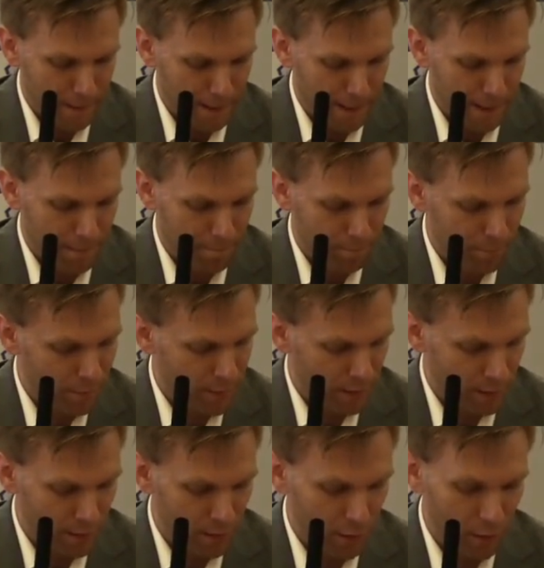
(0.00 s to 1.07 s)

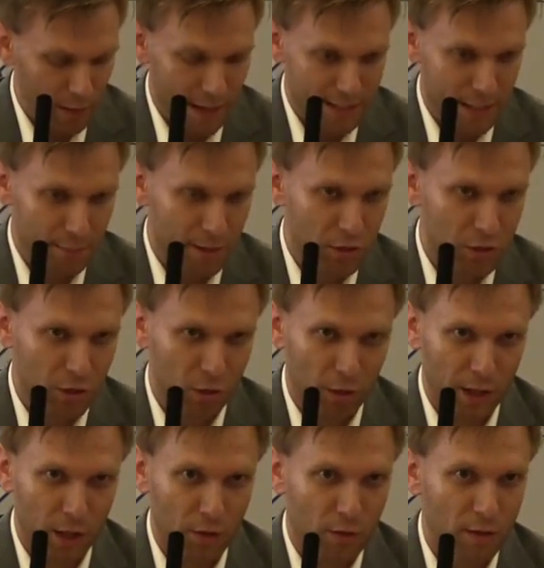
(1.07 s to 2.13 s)
As I mentioned
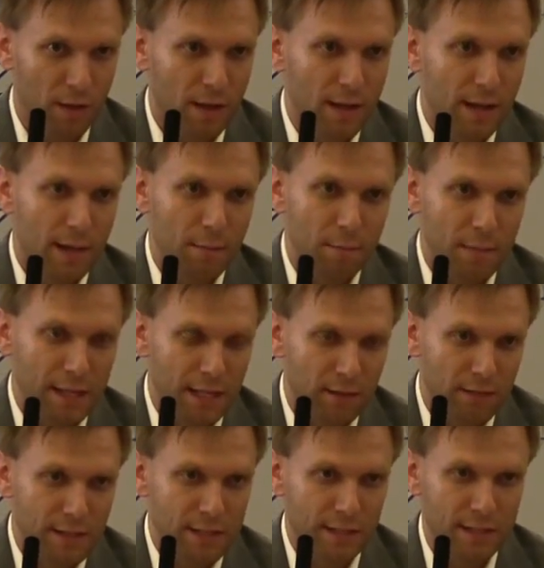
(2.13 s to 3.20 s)
earlier, many
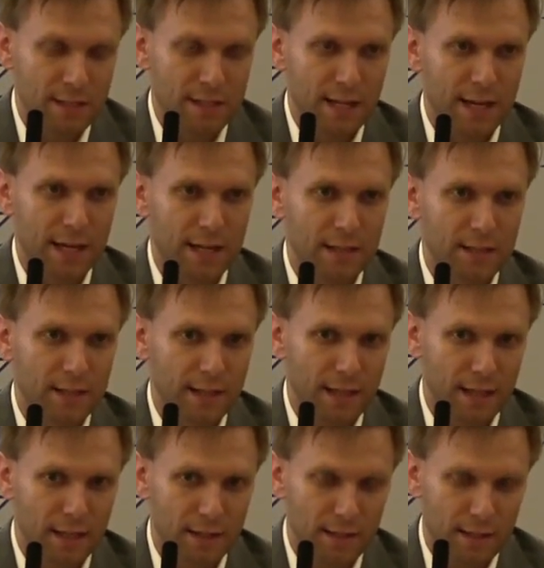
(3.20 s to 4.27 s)
of these Gazette
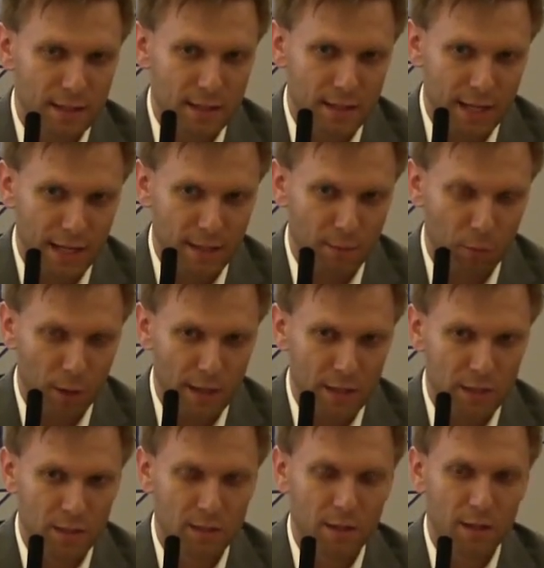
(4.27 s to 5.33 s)
and state
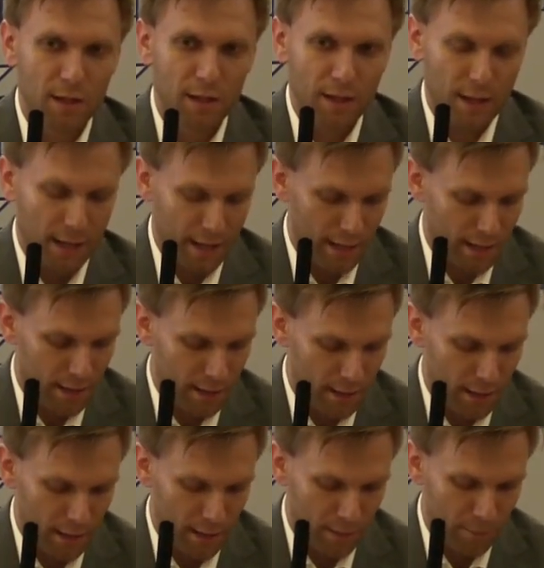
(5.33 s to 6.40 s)
press and
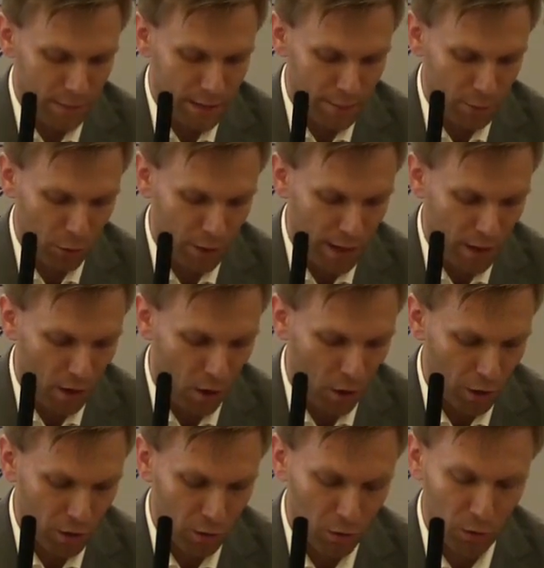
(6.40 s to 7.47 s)
Democrat
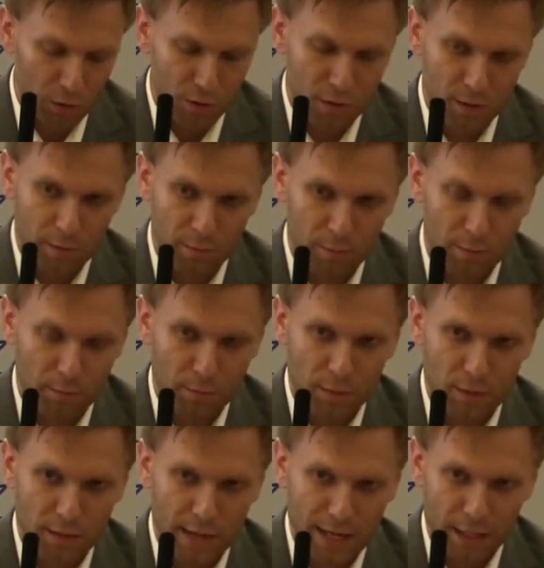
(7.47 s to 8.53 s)
articles
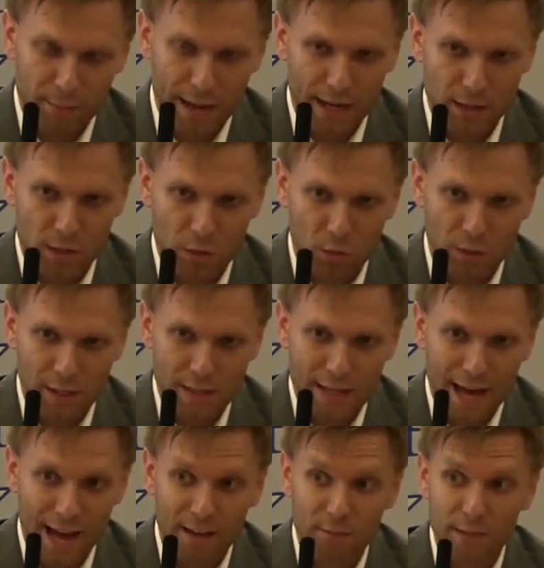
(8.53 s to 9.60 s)
dating back to the 20s
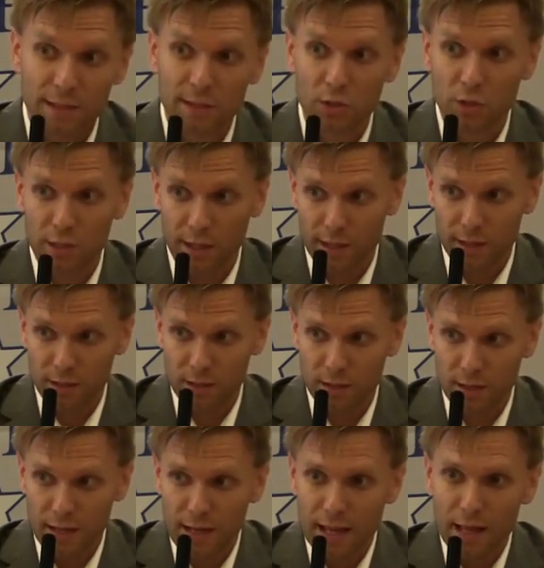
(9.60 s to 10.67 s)
have been
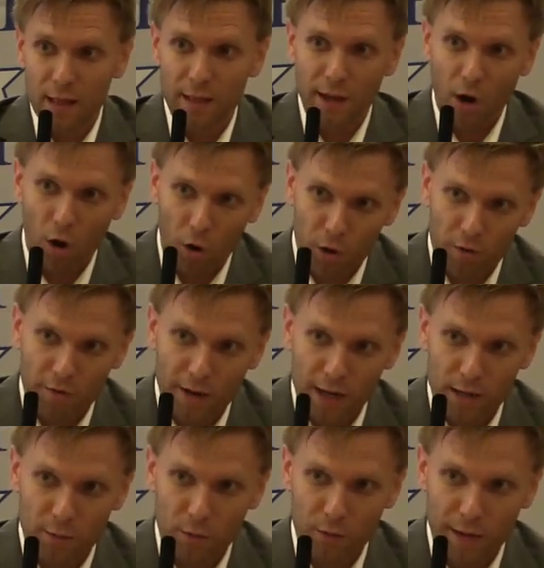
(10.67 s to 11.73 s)
digitized. They are
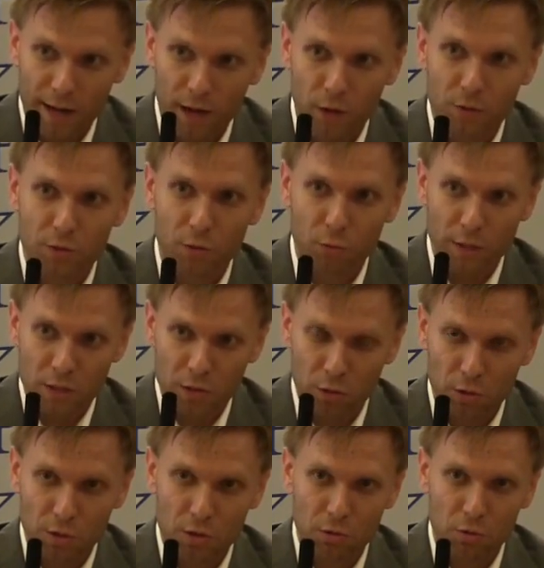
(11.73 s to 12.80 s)
available now to
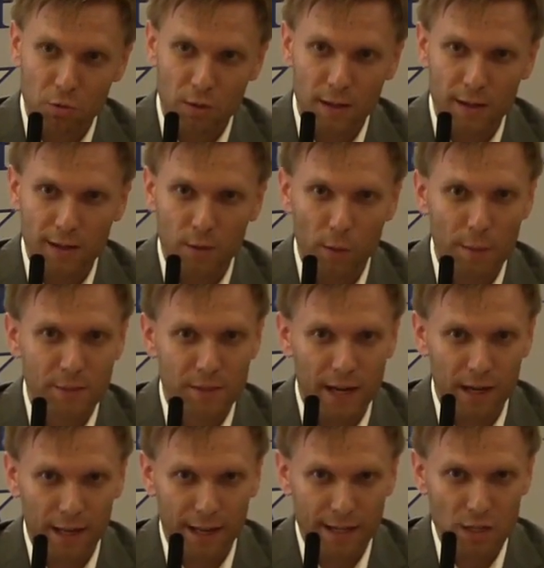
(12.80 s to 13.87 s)
research through a
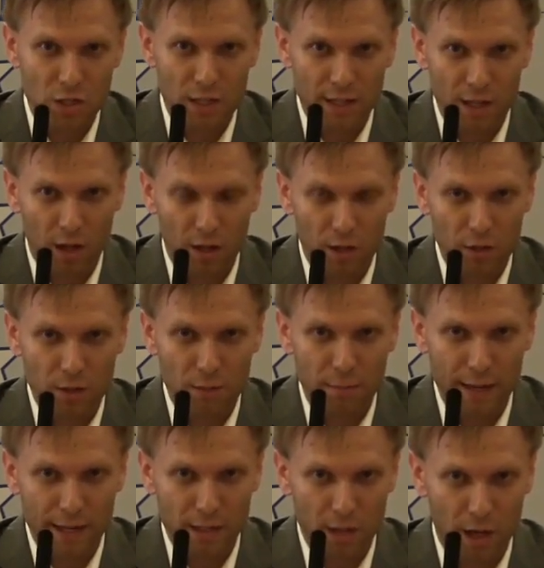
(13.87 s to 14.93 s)
website like
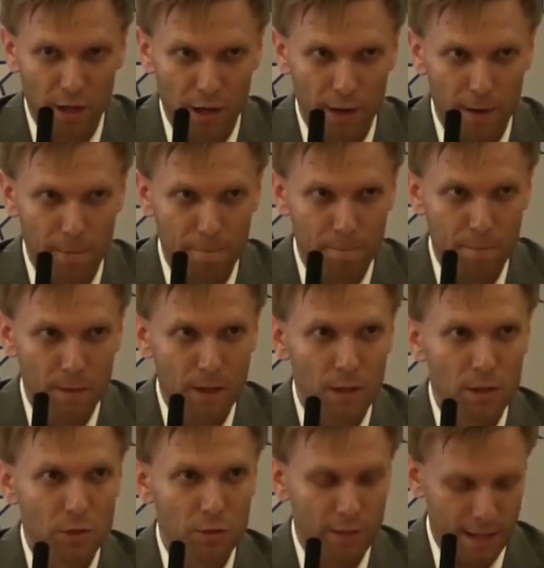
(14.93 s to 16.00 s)
genealogybank.com.
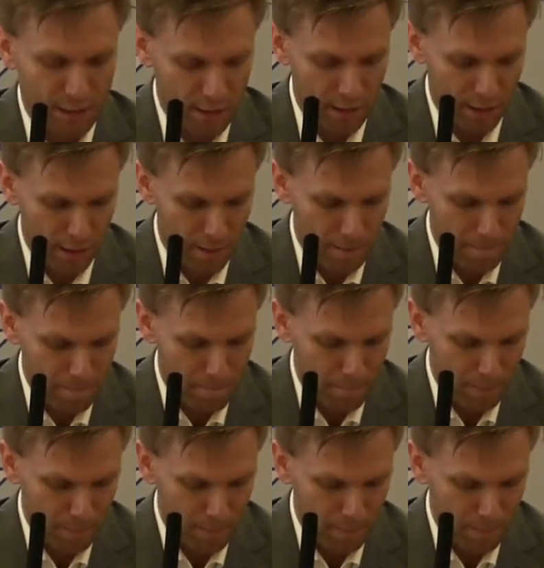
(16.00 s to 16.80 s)
So that's there.